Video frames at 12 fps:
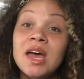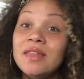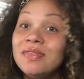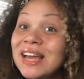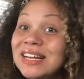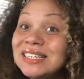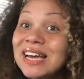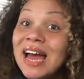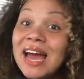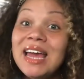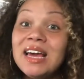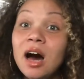They
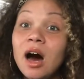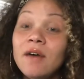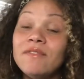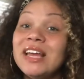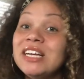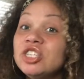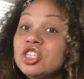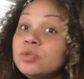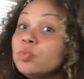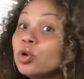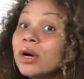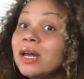take off, they
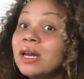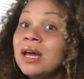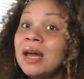sprint,